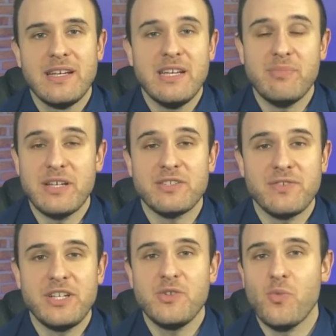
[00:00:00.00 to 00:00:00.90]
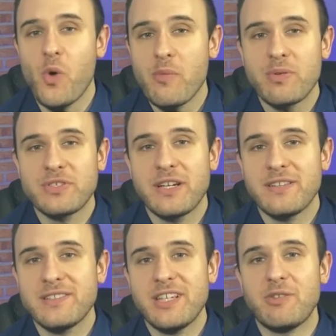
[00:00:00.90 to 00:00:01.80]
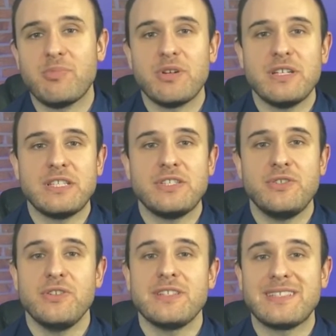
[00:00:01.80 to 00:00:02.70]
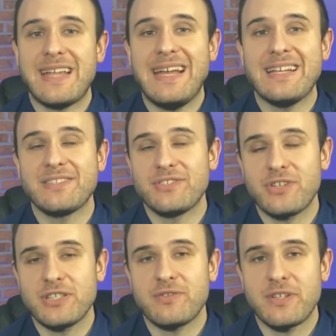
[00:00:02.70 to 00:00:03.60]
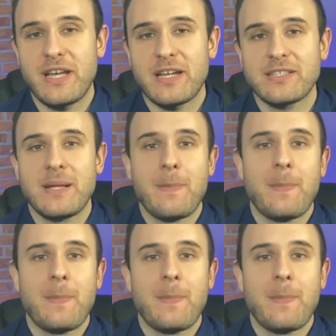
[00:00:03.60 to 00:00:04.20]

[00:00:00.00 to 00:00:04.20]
In Pennsylvania, 1% of the sale price is due to the state as a transfer tax.